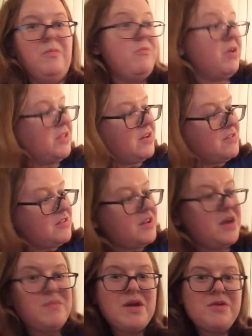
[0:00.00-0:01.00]
What letter
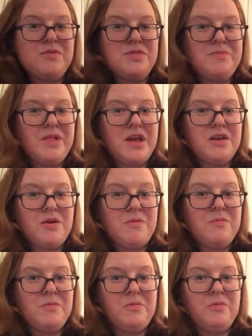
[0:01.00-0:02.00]
did I make with the Play-Doh?